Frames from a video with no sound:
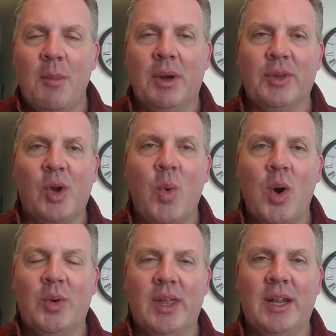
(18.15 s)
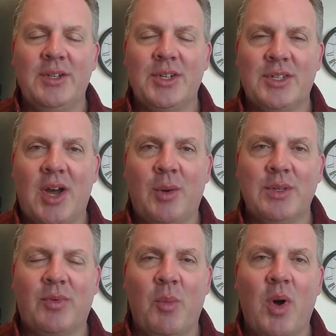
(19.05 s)
But the quote that I just saw
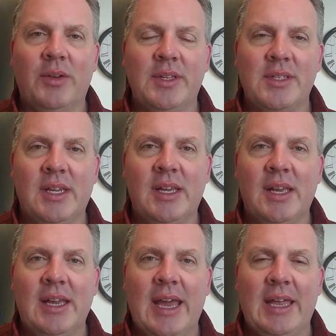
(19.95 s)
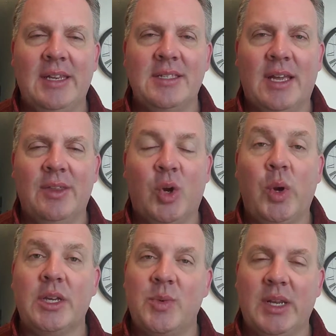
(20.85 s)
was from Walt Disney, and he said, "The
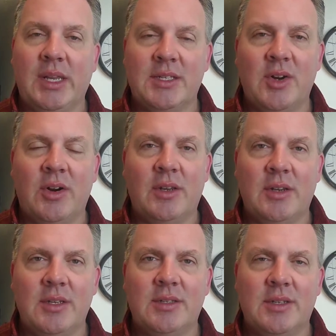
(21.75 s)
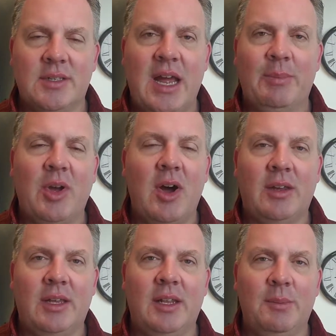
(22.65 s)
quickest way to get started is to stop
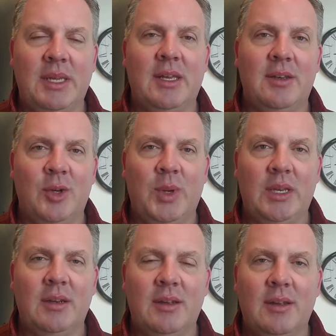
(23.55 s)
talking and begin doing."